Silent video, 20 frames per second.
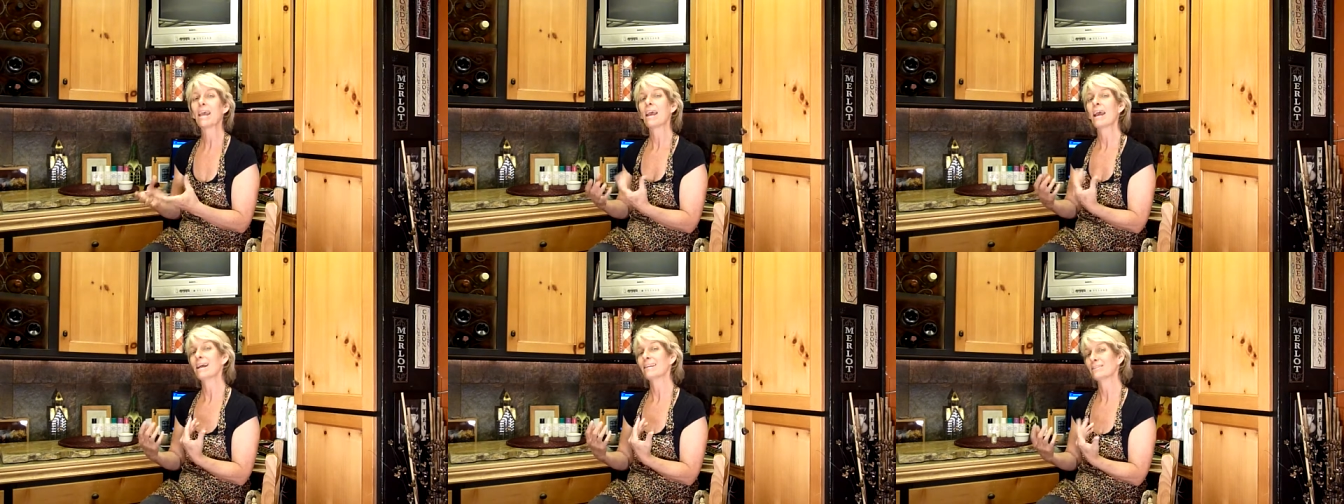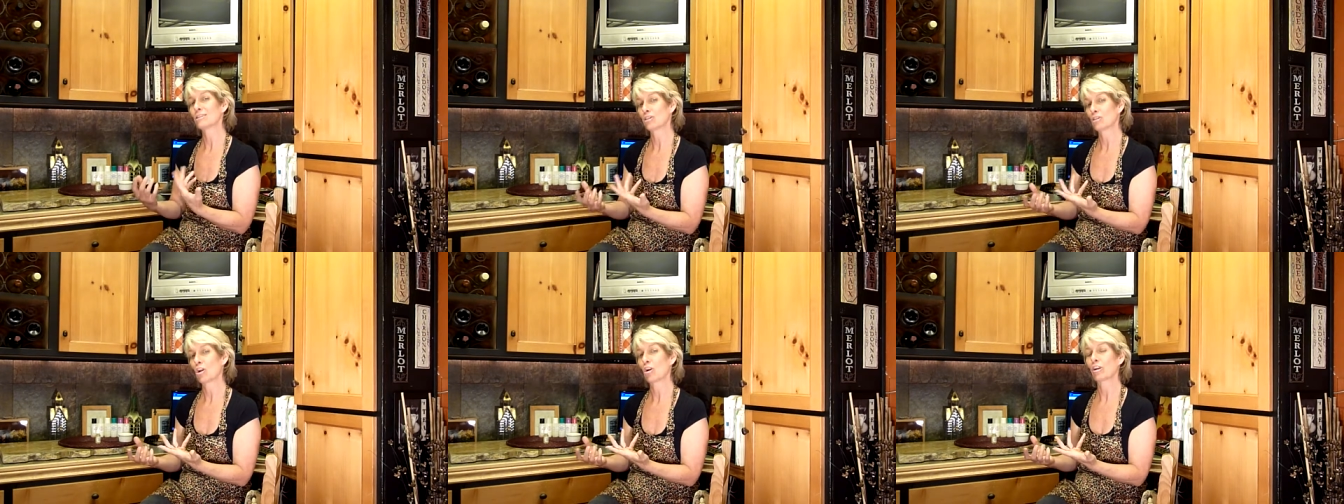and
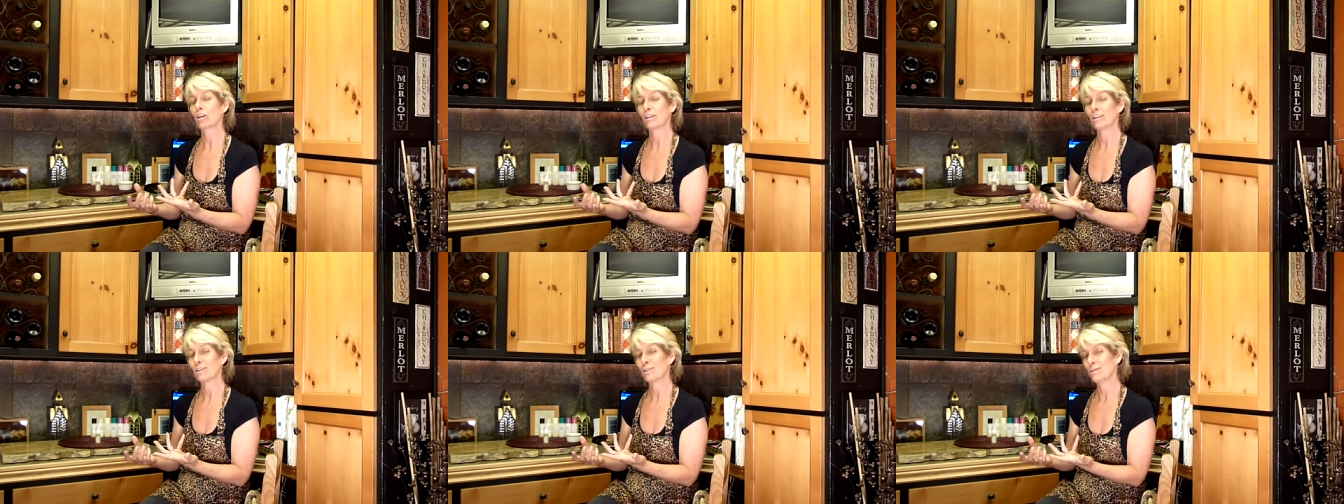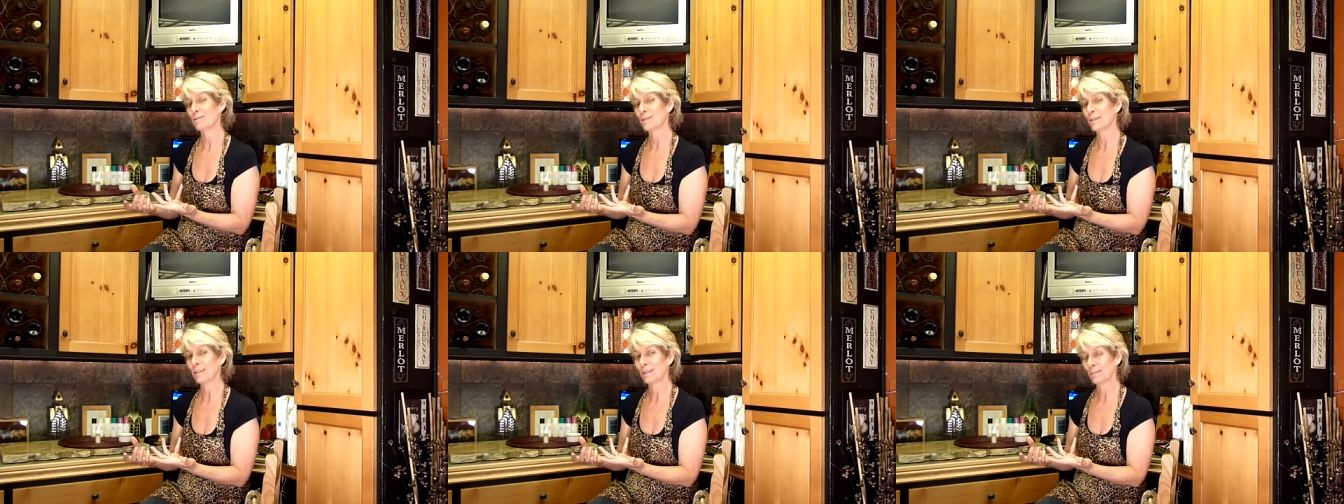started
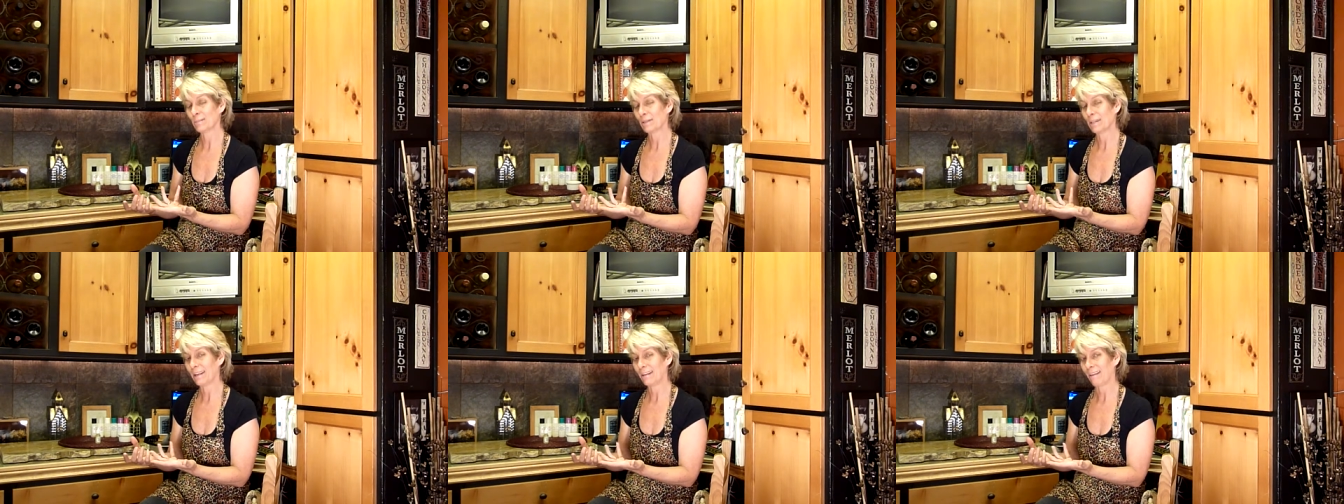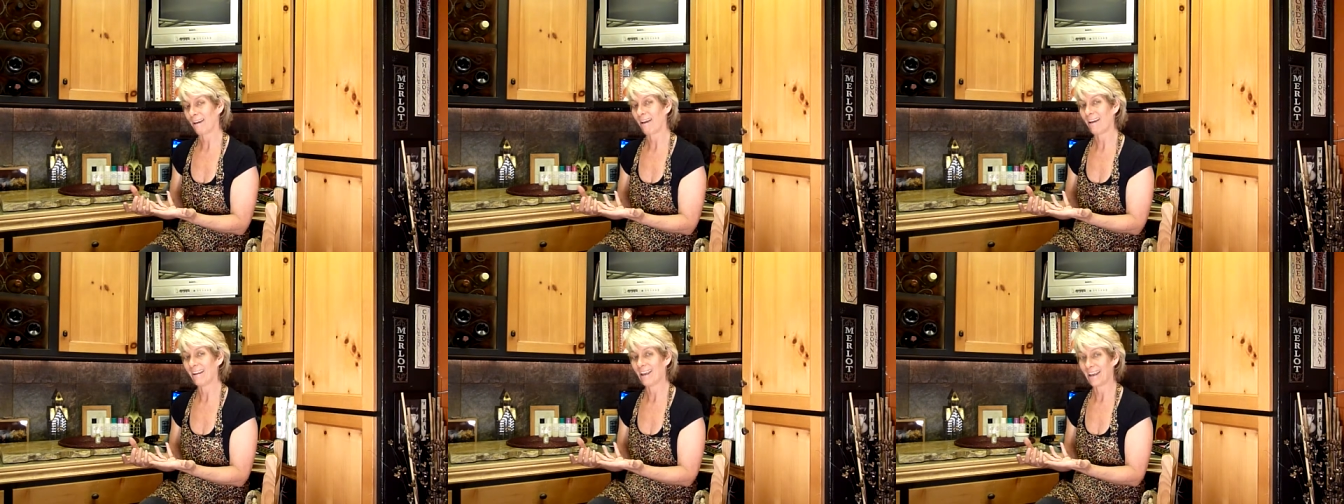using it when I
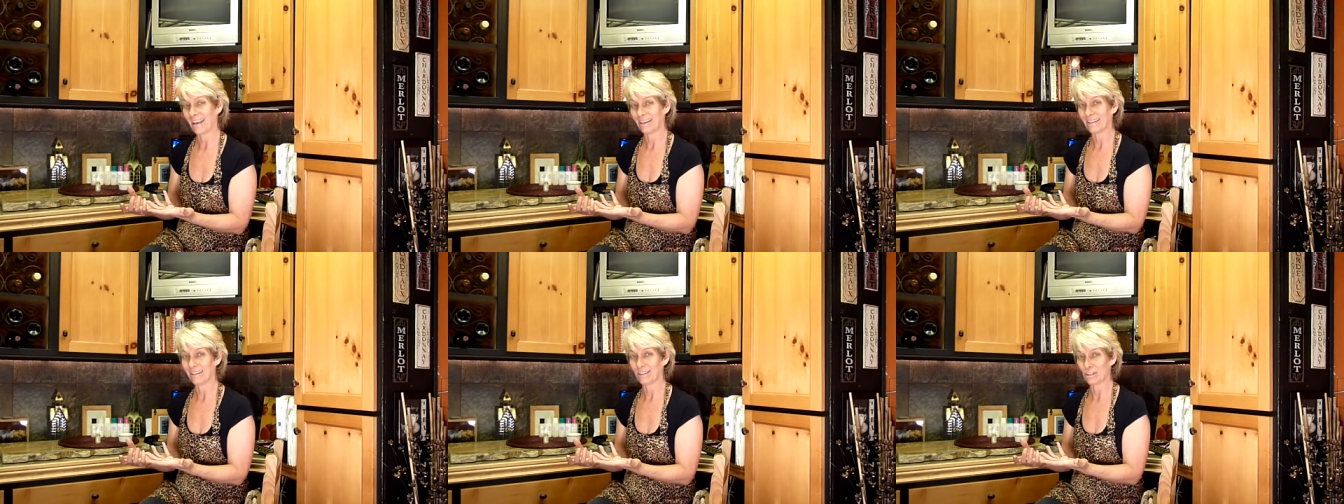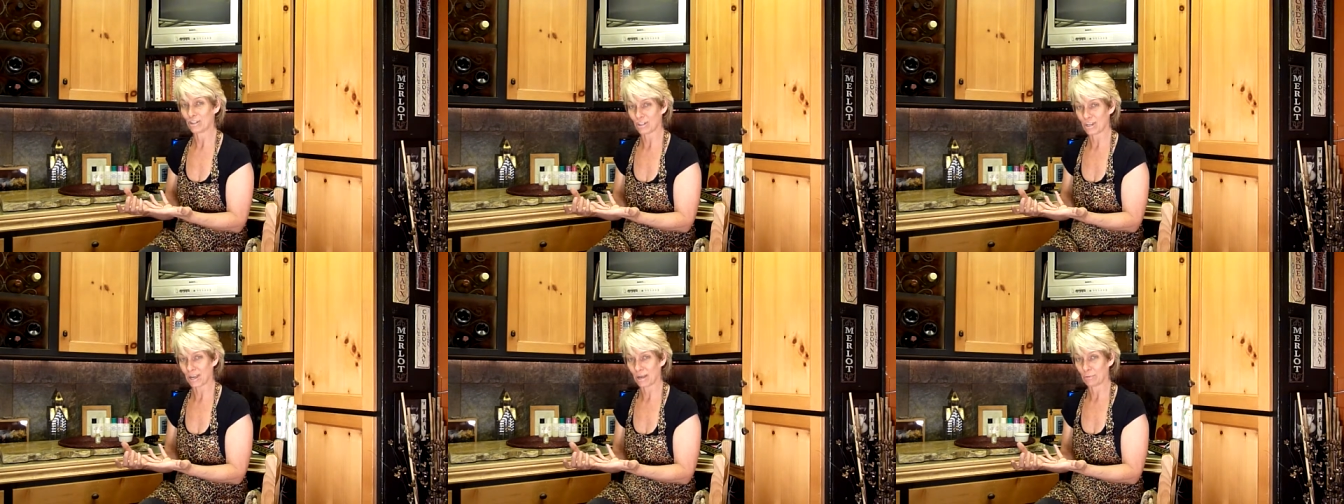got out of the
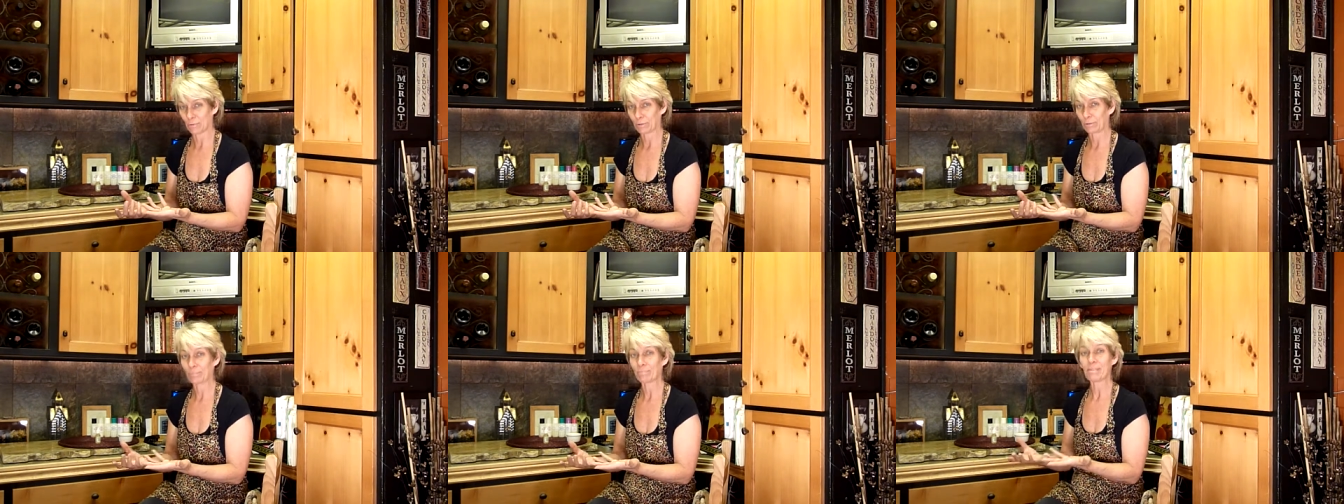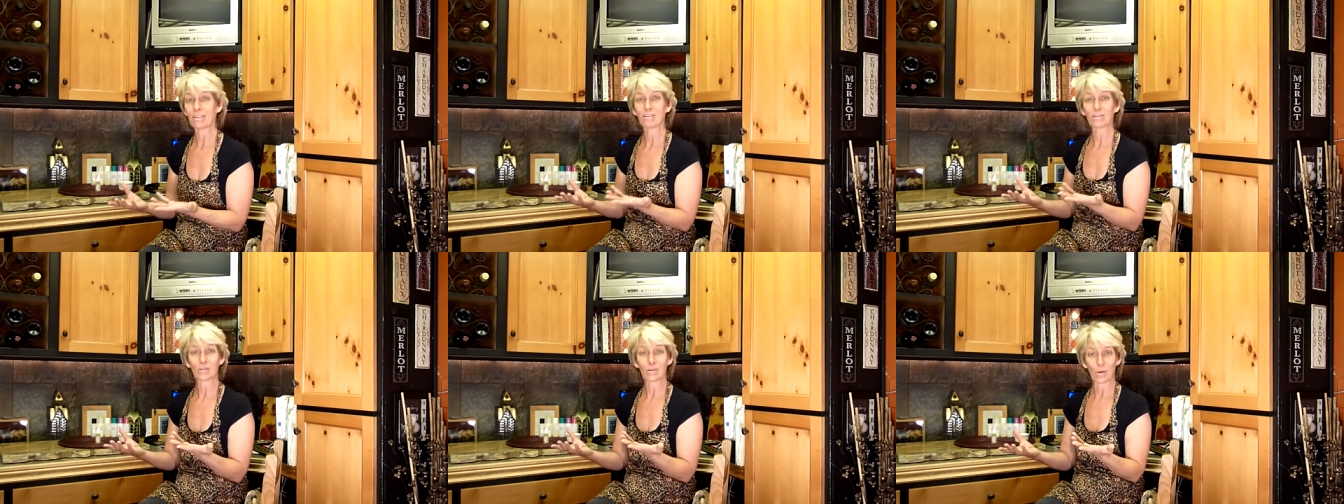shower.
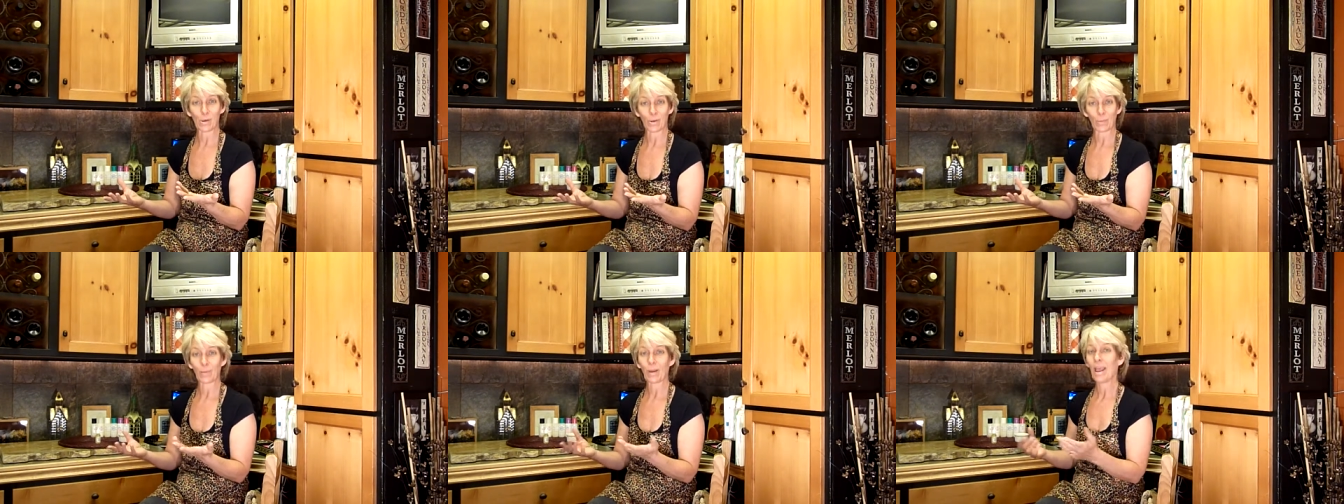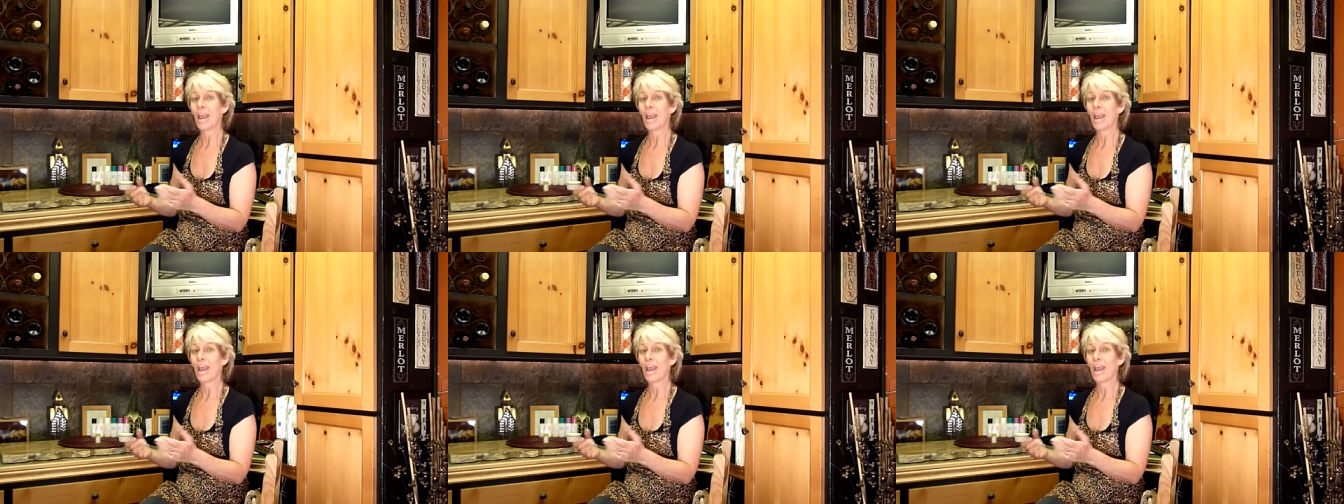So